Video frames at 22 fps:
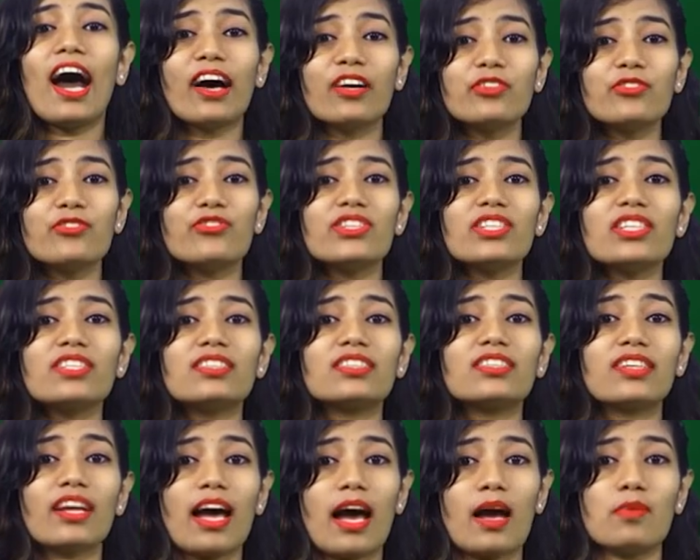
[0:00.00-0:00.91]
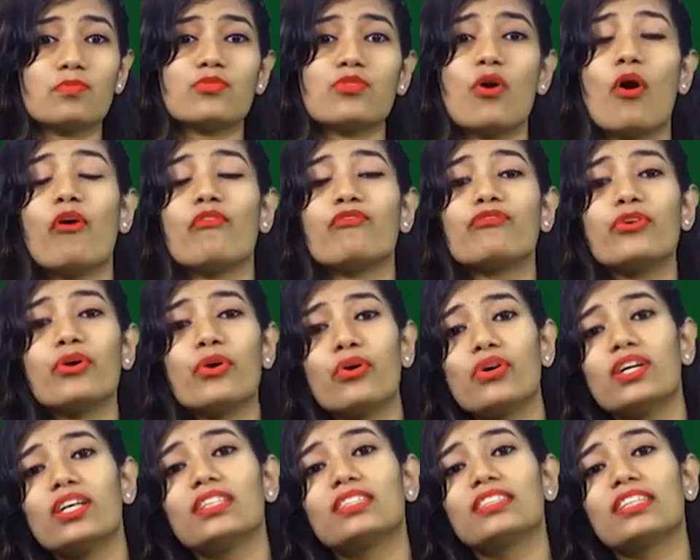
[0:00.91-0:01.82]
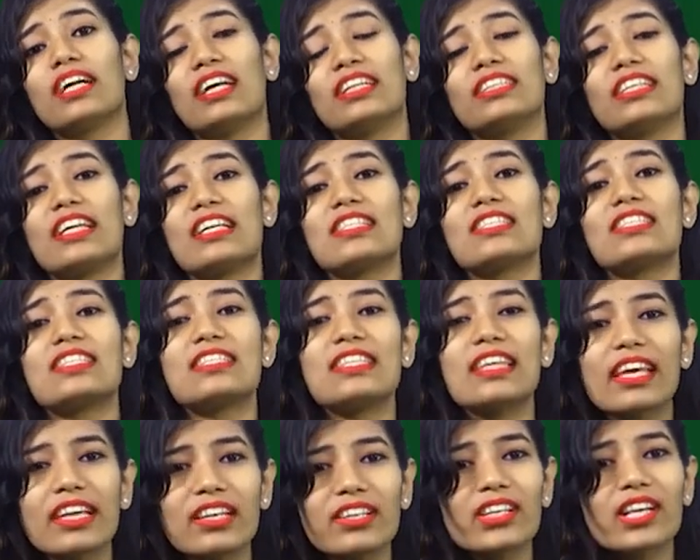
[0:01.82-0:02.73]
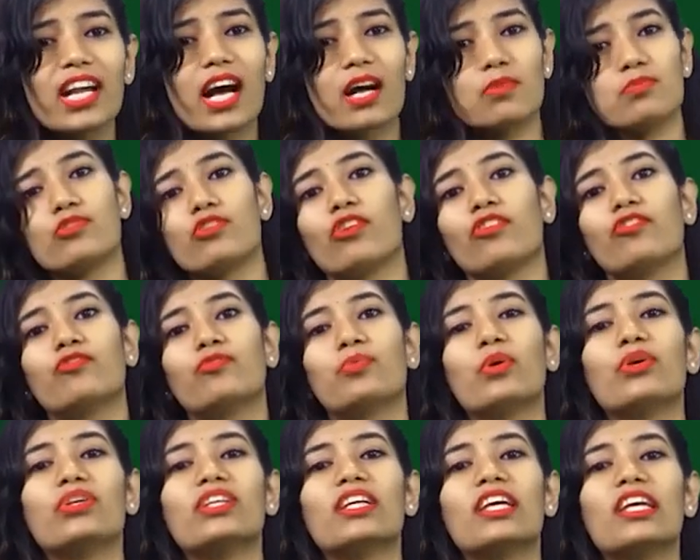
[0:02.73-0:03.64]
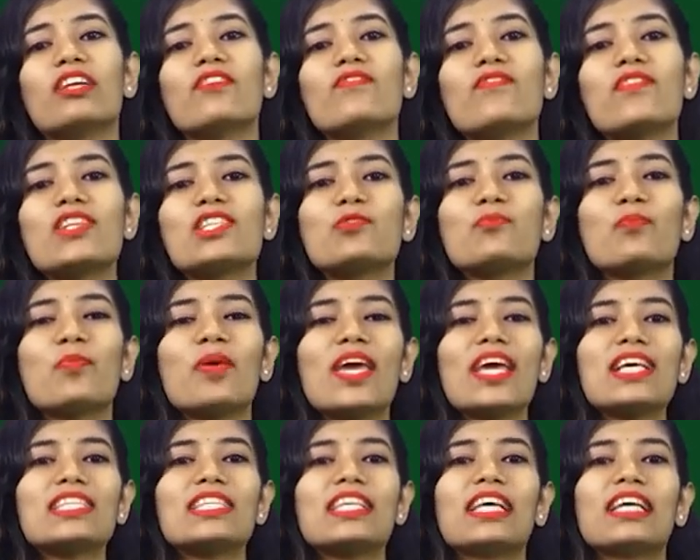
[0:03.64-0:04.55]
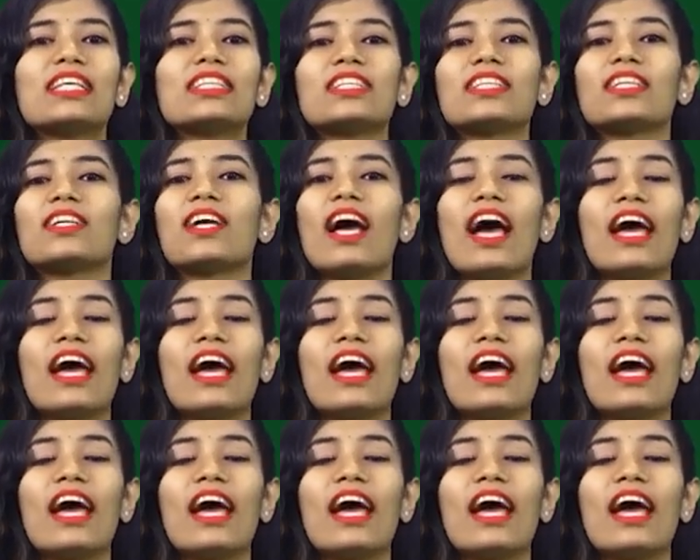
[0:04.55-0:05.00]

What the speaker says: 100 grams of yogurt contains 10 grams of protein, which makes it